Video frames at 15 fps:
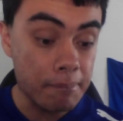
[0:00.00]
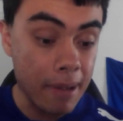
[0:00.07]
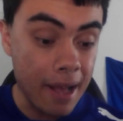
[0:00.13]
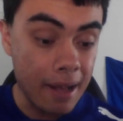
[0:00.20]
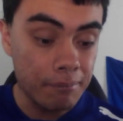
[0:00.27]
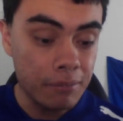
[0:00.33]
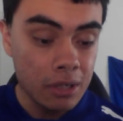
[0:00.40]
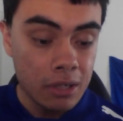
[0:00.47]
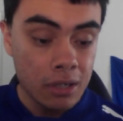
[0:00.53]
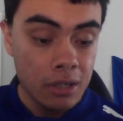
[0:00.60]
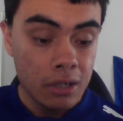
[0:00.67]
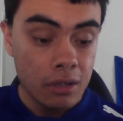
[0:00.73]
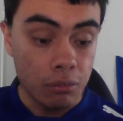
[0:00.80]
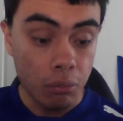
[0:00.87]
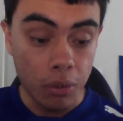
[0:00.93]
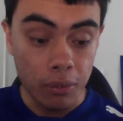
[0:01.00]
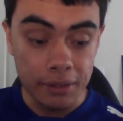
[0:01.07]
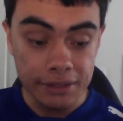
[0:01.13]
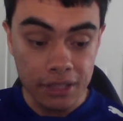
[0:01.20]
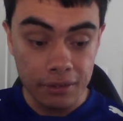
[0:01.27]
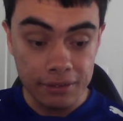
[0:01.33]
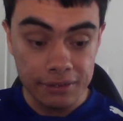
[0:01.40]
But the
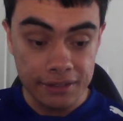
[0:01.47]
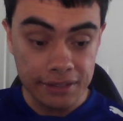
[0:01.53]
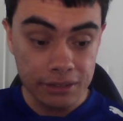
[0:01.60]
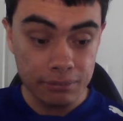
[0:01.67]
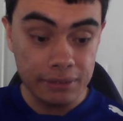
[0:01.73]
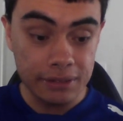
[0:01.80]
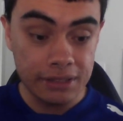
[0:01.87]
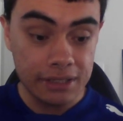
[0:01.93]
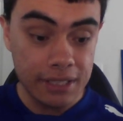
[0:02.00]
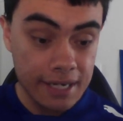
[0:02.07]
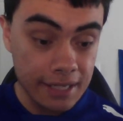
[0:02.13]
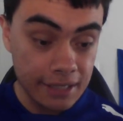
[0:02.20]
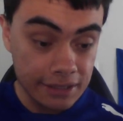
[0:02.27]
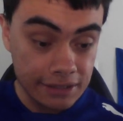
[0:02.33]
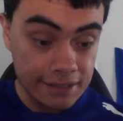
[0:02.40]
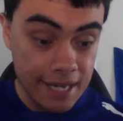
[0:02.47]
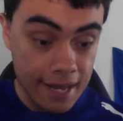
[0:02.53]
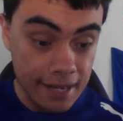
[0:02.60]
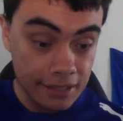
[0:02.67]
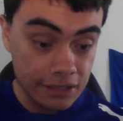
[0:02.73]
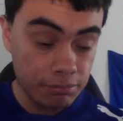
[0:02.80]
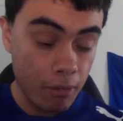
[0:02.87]
Warriors go into this one sitting in
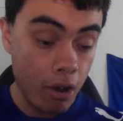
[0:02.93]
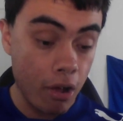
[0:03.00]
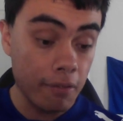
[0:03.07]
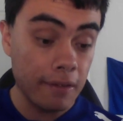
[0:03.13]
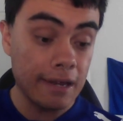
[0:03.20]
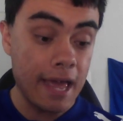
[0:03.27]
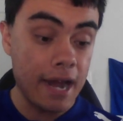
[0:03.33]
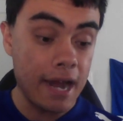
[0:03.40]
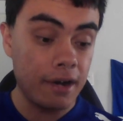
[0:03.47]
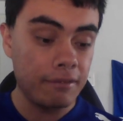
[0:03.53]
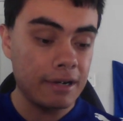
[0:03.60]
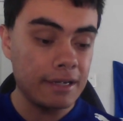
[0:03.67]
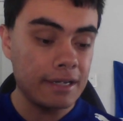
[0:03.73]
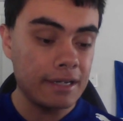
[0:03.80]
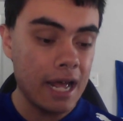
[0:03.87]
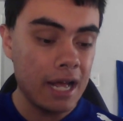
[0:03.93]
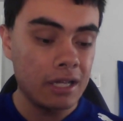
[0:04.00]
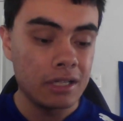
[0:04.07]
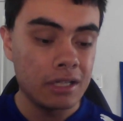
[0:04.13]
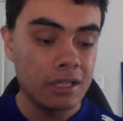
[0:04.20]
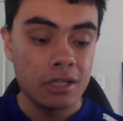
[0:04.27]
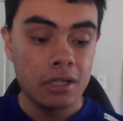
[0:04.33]
second spot on the ladder, and
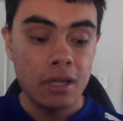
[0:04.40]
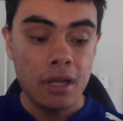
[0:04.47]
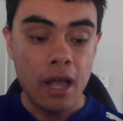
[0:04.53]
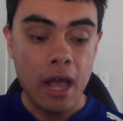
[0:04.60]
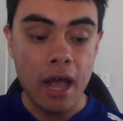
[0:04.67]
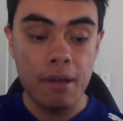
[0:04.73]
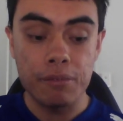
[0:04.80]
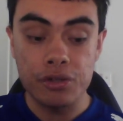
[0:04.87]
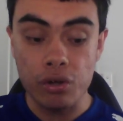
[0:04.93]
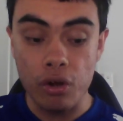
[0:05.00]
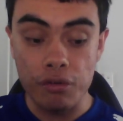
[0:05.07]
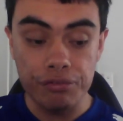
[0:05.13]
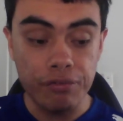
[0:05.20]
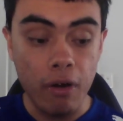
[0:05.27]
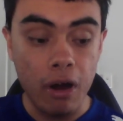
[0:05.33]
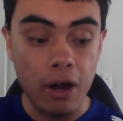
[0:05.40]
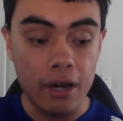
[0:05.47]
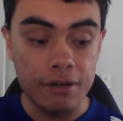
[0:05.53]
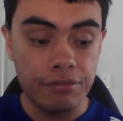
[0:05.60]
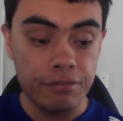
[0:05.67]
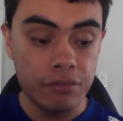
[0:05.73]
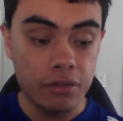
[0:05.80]
uh, um, the top
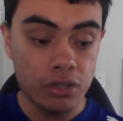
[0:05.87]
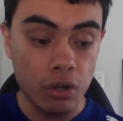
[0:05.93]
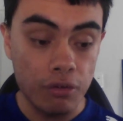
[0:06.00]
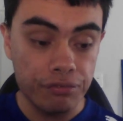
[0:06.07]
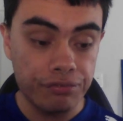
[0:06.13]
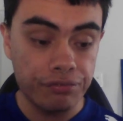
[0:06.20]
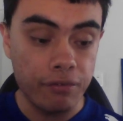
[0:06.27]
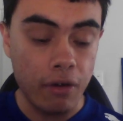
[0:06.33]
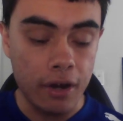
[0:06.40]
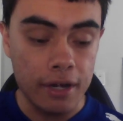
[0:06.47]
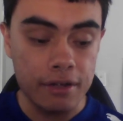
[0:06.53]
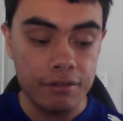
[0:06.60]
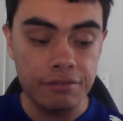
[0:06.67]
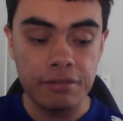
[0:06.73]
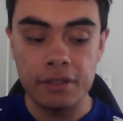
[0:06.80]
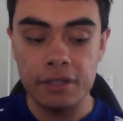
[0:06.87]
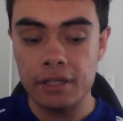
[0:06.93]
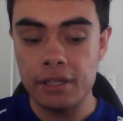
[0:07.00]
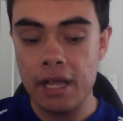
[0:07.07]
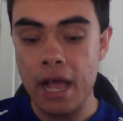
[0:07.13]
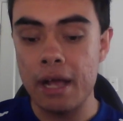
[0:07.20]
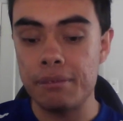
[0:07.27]
five, the top five
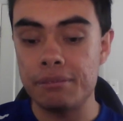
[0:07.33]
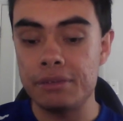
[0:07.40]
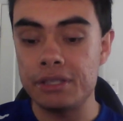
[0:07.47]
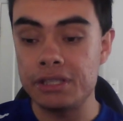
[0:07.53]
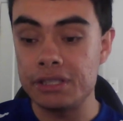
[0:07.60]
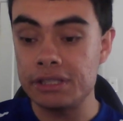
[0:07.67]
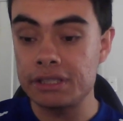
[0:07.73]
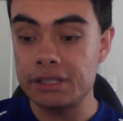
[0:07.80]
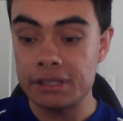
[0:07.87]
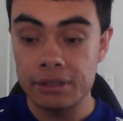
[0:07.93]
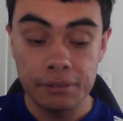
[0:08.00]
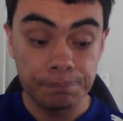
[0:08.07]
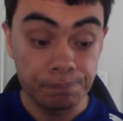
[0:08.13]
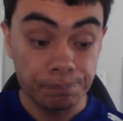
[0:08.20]
um, is